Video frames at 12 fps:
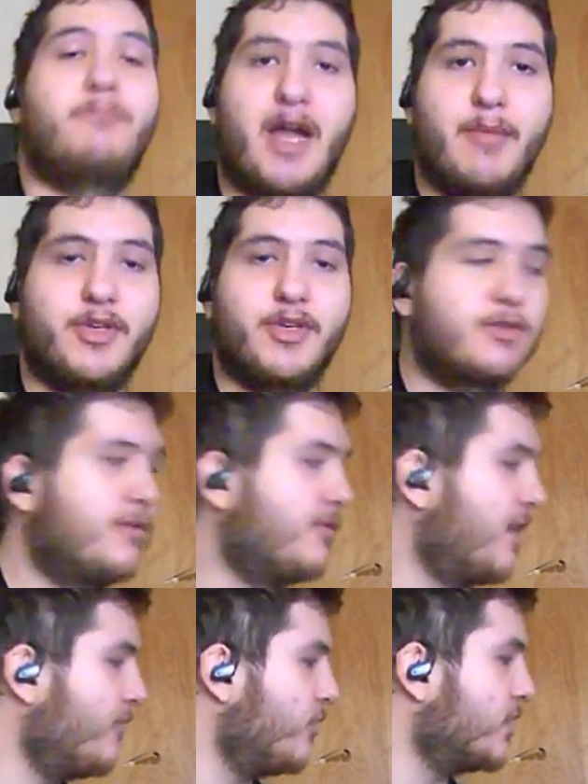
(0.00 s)
personal
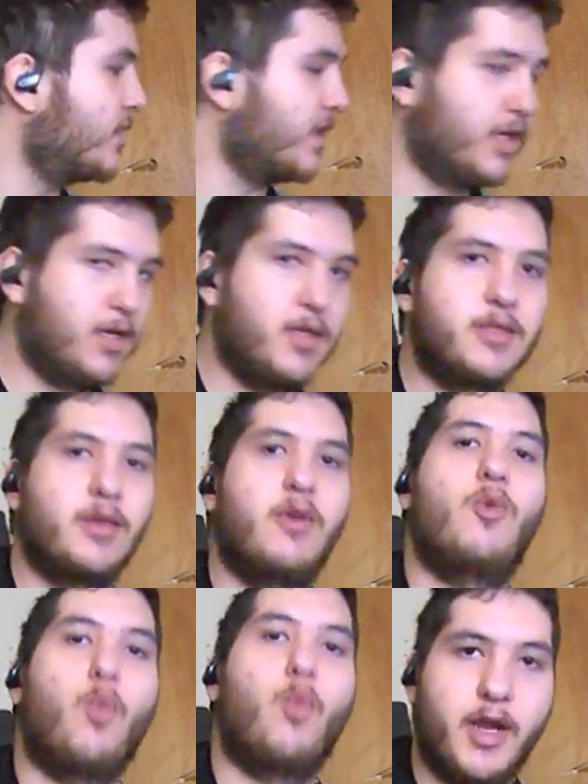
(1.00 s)
favorites is 1,
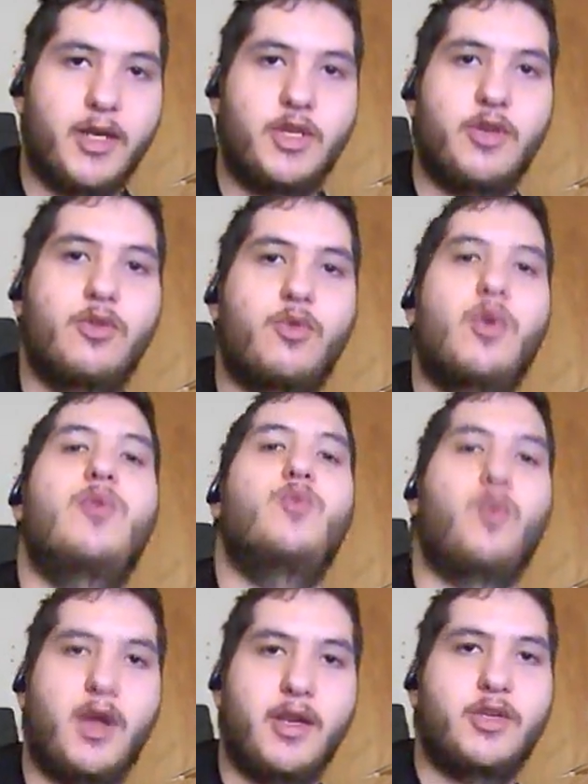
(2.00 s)
2, 3, 1,
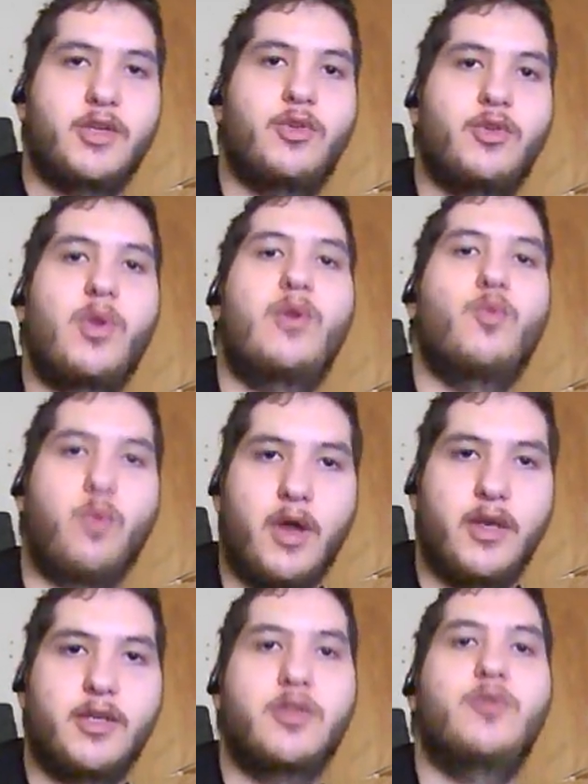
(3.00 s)
2, 3, 1,
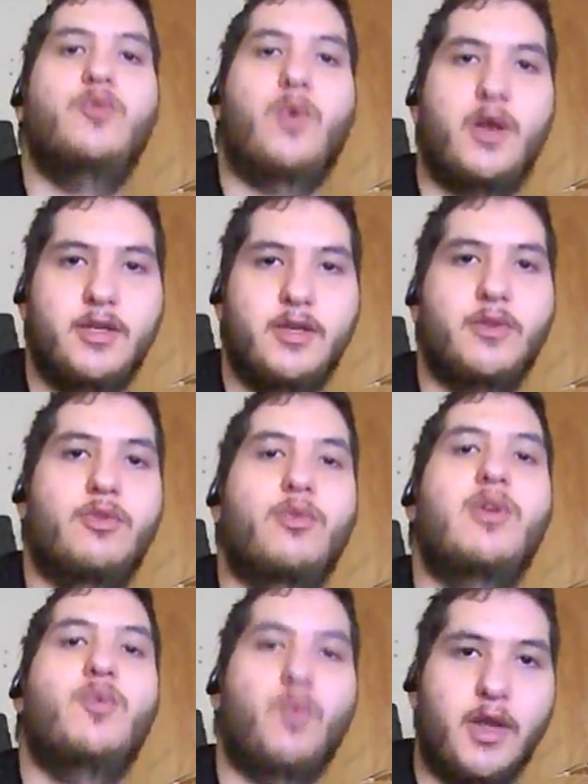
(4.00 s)
2, 1, 2, 3, 1, 2,
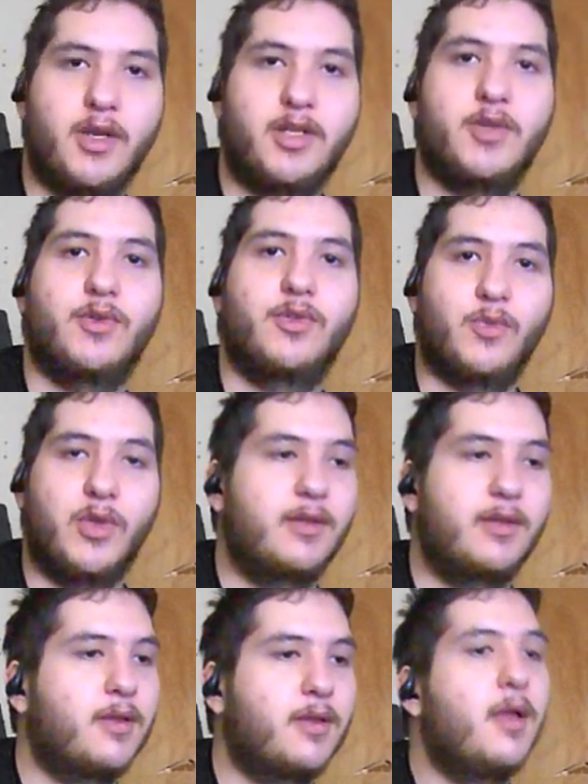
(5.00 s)
3.
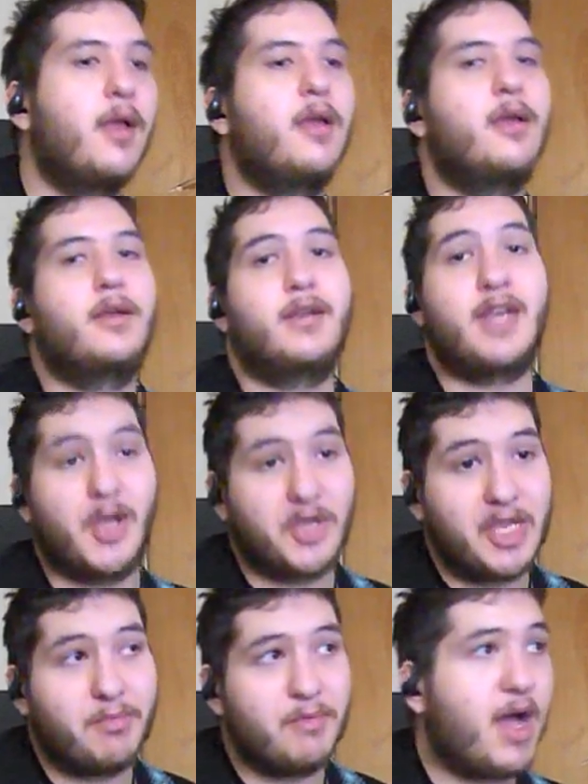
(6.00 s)
Now keep
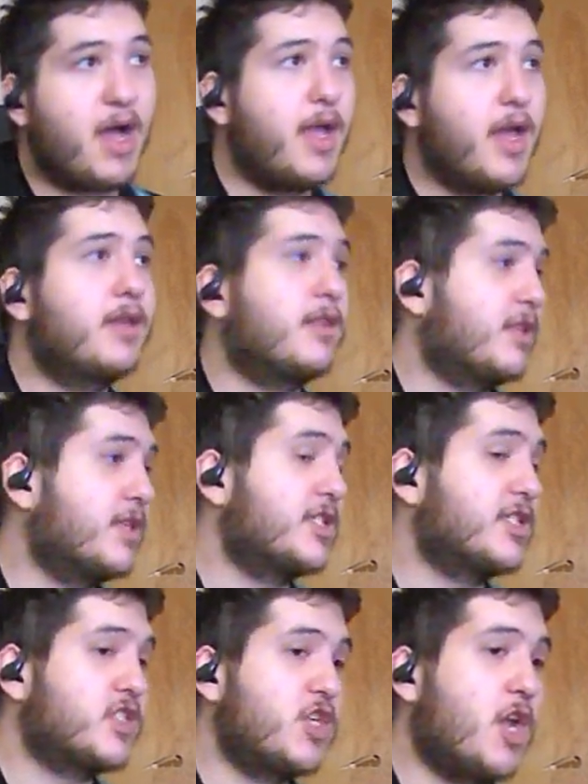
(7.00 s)
in mind, this is
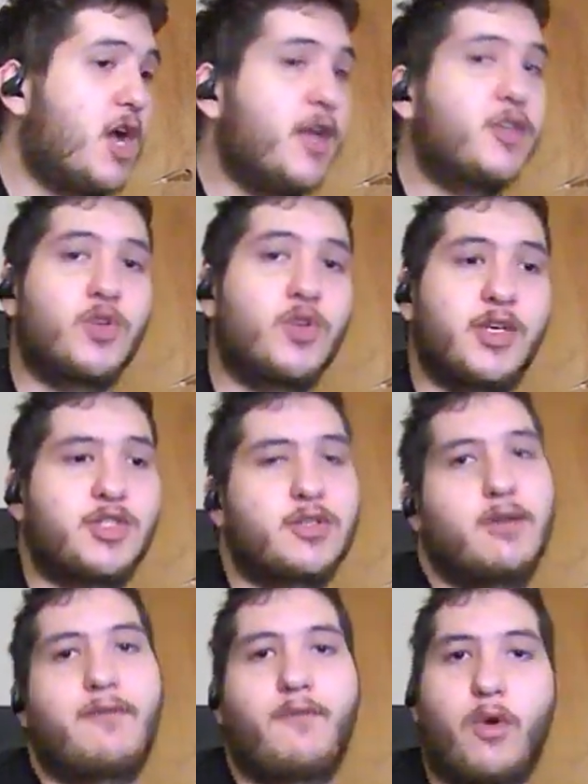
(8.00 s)
not traditional
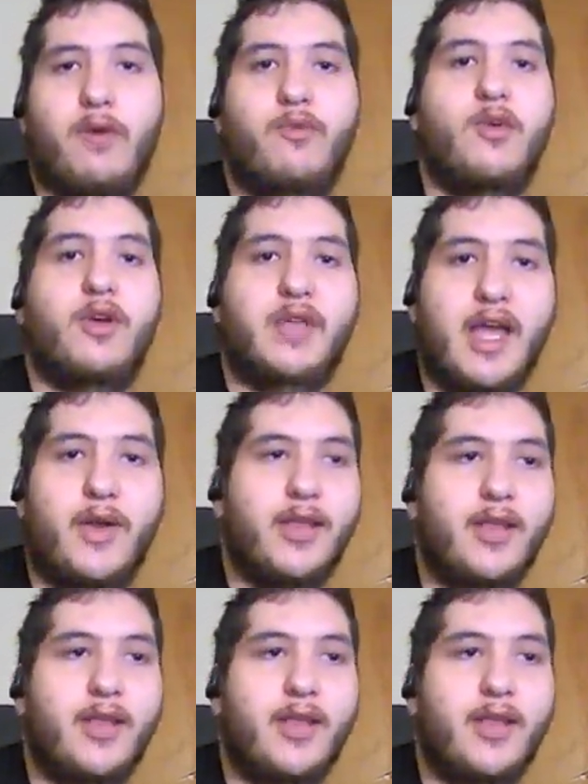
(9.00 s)
4/4 counting,